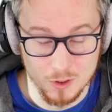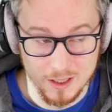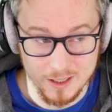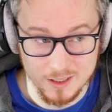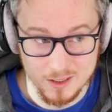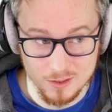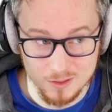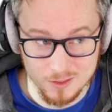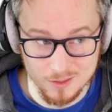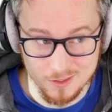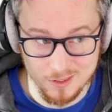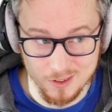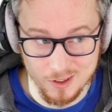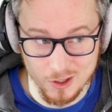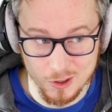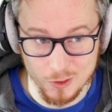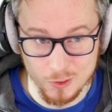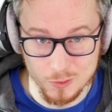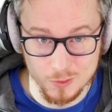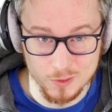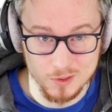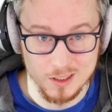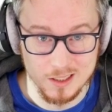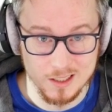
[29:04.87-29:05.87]
I don't know
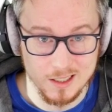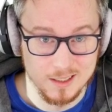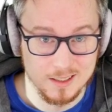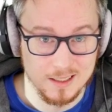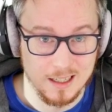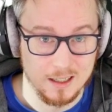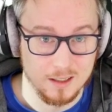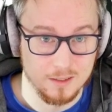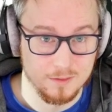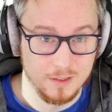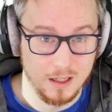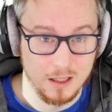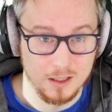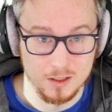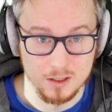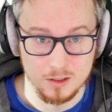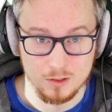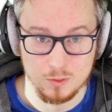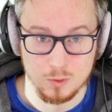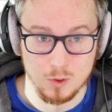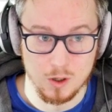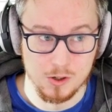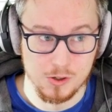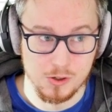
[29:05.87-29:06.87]
the exact value.
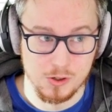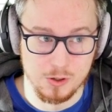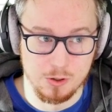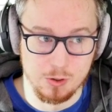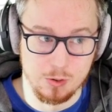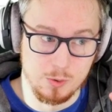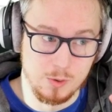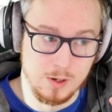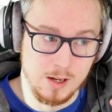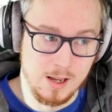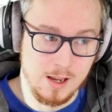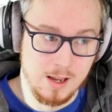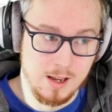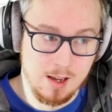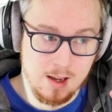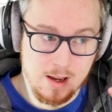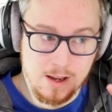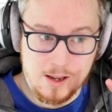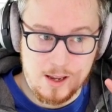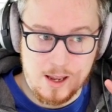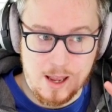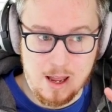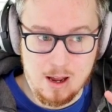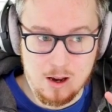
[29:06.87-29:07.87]
Also,
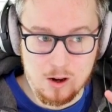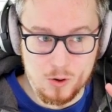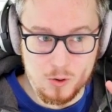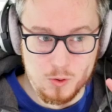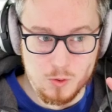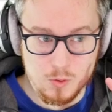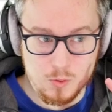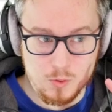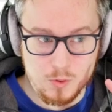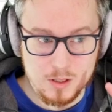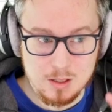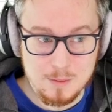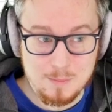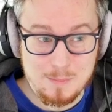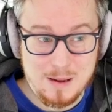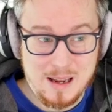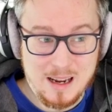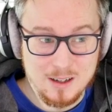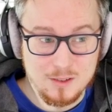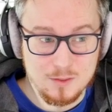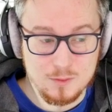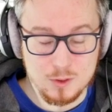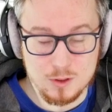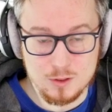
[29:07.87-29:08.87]
how
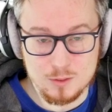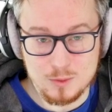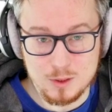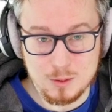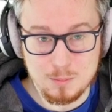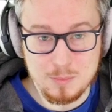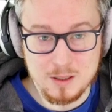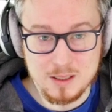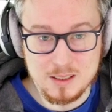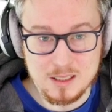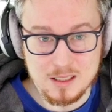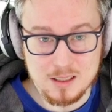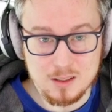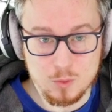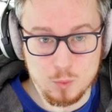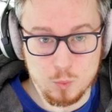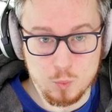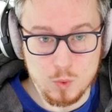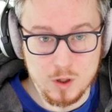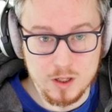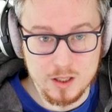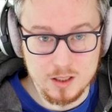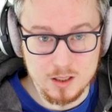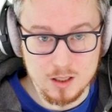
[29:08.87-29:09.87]
impactful would picking
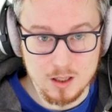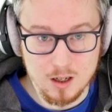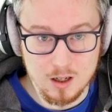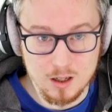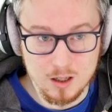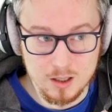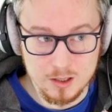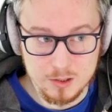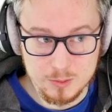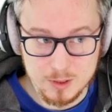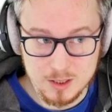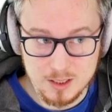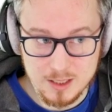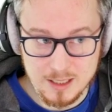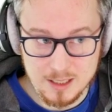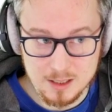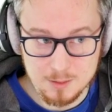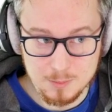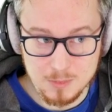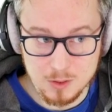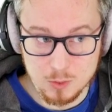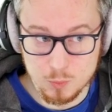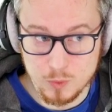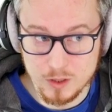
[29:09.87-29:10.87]
one card which takes
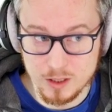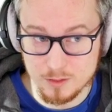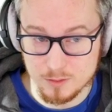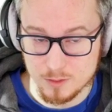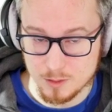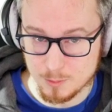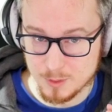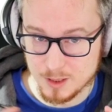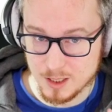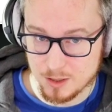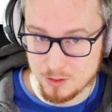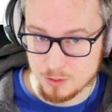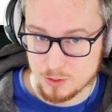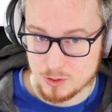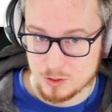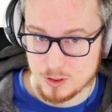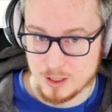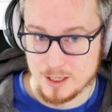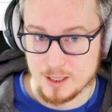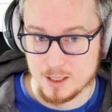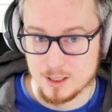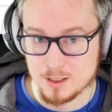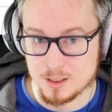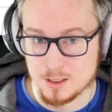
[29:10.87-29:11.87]
me away from another
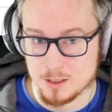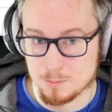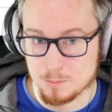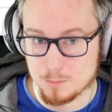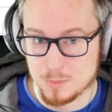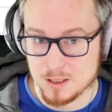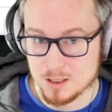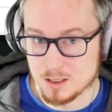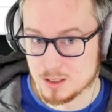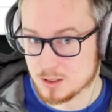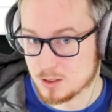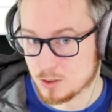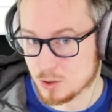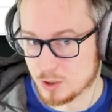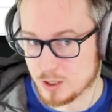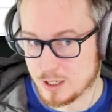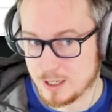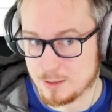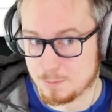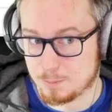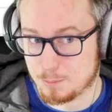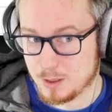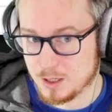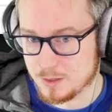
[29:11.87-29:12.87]
strategy be? Could
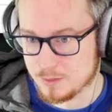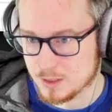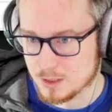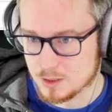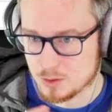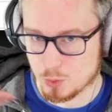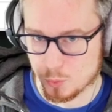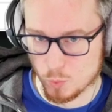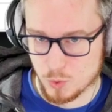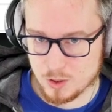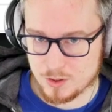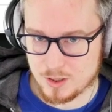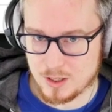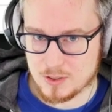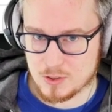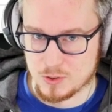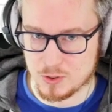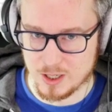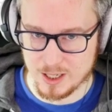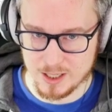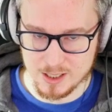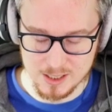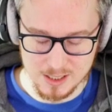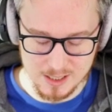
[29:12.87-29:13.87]
I pivot toward that
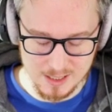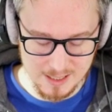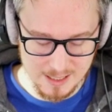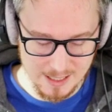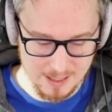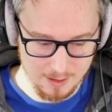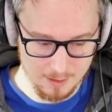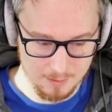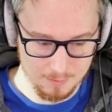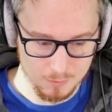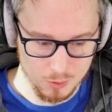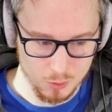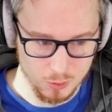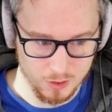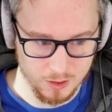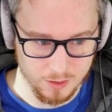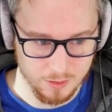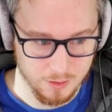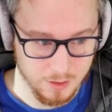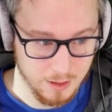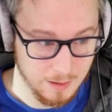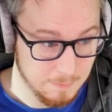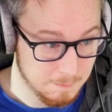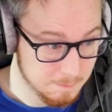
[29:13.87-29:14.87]
strategy again, sort of
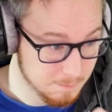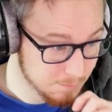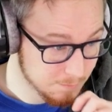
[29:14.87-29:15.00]
thing?